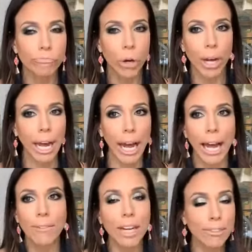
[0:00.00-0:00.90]
okay? I
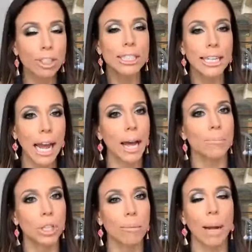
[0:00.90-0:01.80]
have never seen
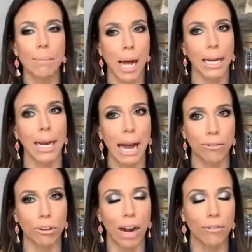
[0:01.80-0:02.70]
abs on my body,
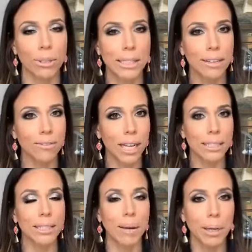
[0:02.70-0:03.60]
ever. I've always had a
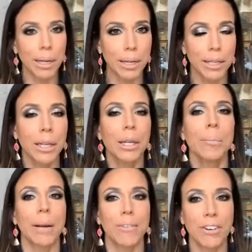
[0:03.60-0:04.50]
flat stomach,
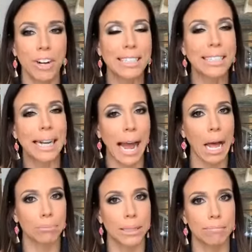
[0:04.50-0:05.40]
but I've never seen
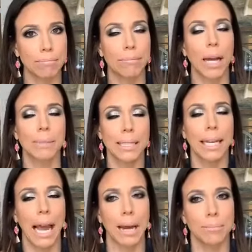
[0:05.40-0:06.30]
abs. I'm
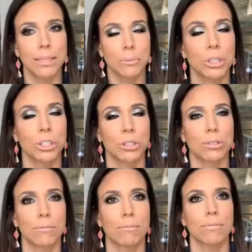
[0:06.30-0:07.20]
seeing abs,
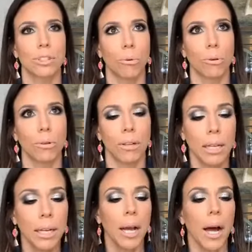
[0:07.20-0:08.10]
is so cool.
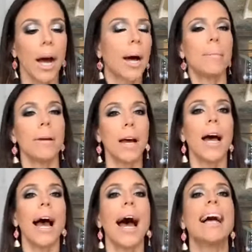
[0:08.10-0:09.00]

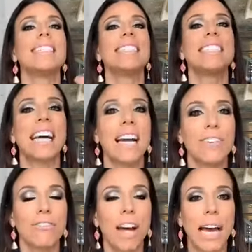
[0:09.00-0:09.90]
As a side
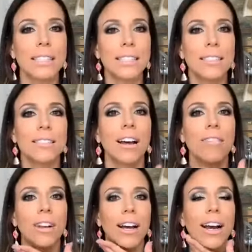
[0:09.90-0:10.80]
effect
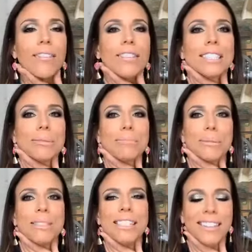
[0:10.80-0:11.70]
of not having
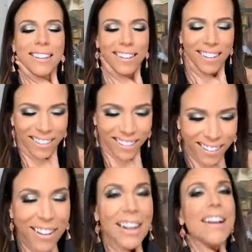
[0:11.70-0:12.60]
symptoms,
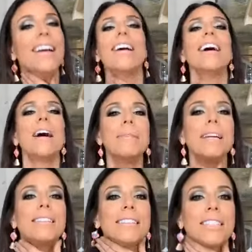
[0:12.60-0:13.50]
I
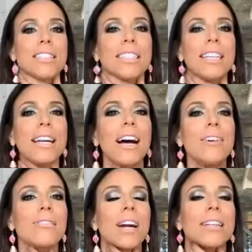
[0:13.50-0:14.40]
mean, seriously,
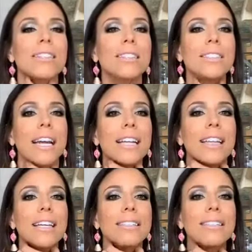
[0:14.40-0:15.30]
I'd rather take
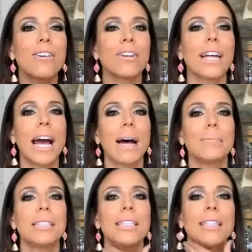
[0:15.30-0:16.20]
this over the
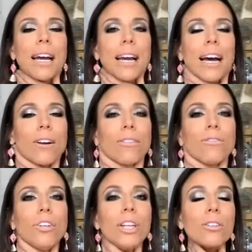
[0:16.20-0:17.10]
abs any day. I don't
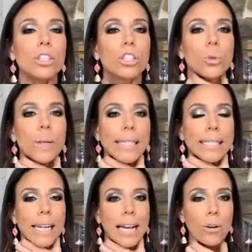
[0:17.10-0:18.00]
feel the
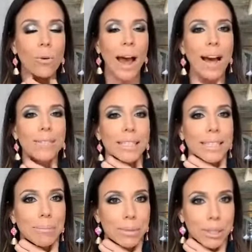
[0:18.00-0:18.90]
squeeze. I don't have the
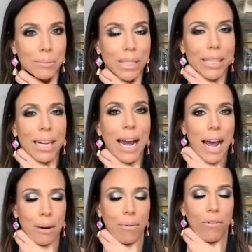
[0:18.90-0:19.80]
symptoms that I
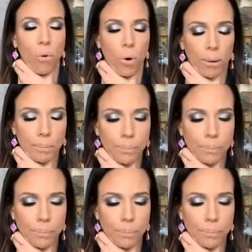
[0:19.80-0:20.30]
had before.